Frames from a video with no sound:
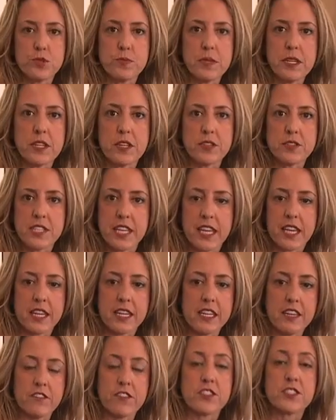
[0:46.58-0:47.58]
two pillows
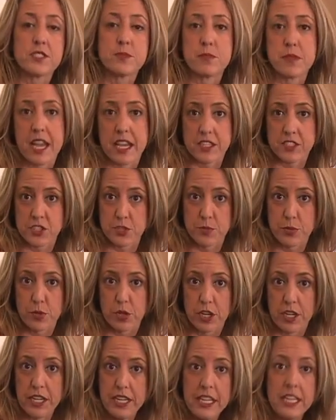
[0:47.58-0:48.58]
handy for some neck
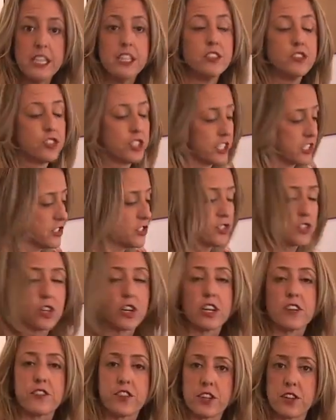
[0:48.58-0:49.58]
support. Chances
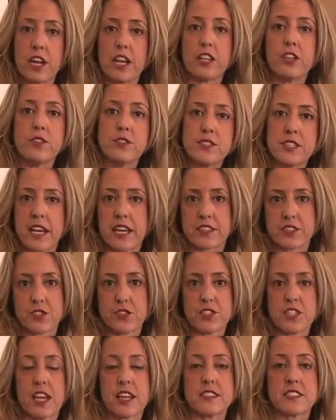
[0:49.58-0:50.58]
are, if you're not used to
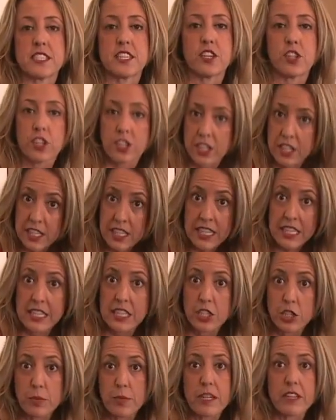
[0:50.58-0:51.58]
exercising, you're going to need
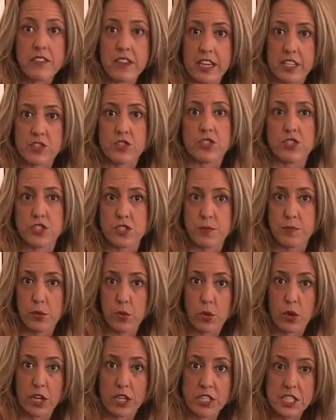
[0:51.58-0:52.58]
a little bit of extra
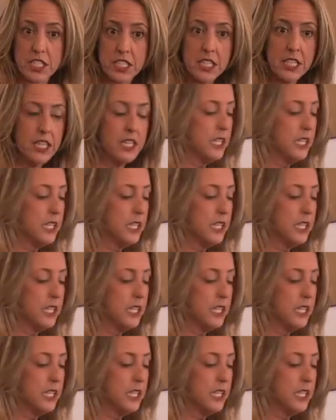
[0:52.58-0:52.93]
support.